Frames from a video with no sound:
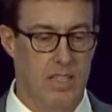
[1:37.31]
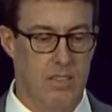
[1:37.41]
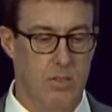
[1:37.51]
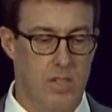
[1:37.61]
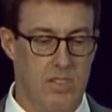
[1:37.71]

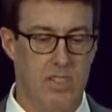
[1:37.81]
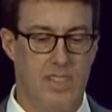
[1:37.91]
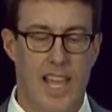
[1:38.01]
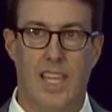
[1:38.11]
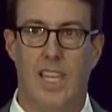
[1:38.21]
So just a
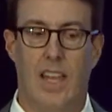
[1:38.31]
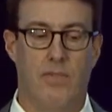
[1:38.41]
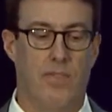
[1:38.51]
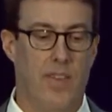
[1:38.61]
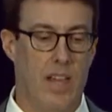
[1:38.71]
decade
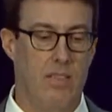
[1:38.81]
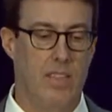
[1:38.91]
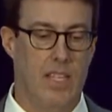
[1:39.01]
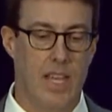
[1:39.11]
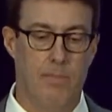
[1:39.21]
after founding
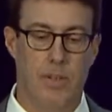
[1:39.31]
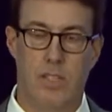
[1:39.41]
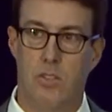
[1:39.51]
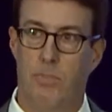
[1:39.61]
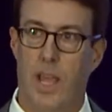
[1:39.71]
the company
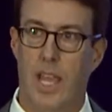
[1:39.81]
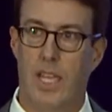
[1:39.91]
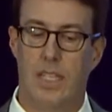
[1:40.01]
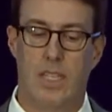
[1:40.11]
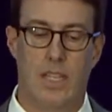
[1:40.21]
in
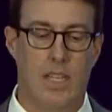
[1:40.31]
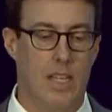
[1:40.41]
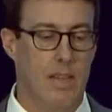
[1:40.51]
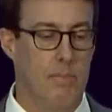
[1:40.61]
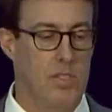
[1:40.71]
Japan,
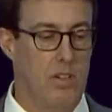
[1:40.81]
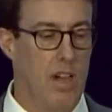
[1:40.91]
Mr.